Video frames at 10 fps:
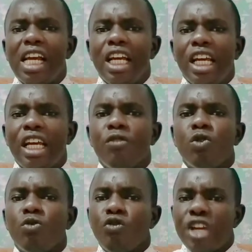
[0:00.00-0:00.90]
he
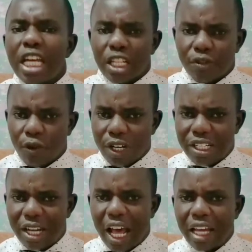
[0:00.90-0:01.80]
even fears for
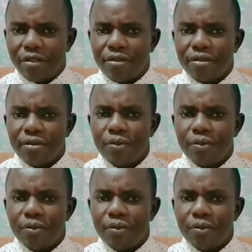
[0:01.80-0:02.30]
his life